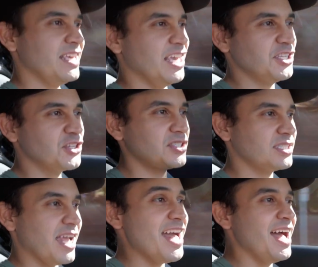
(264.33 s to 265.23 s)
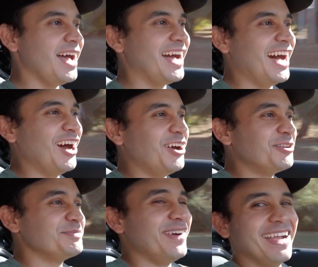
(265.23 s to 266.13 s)
It just sounds,
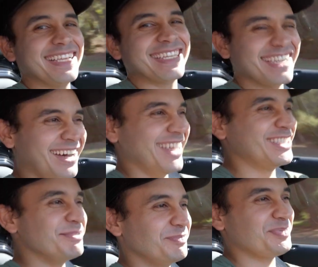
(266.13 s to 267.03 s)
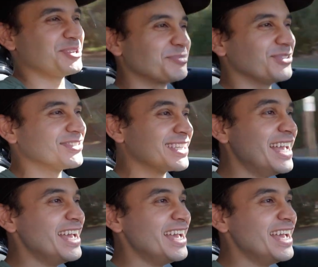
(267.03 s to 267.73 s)
oh my God, the purples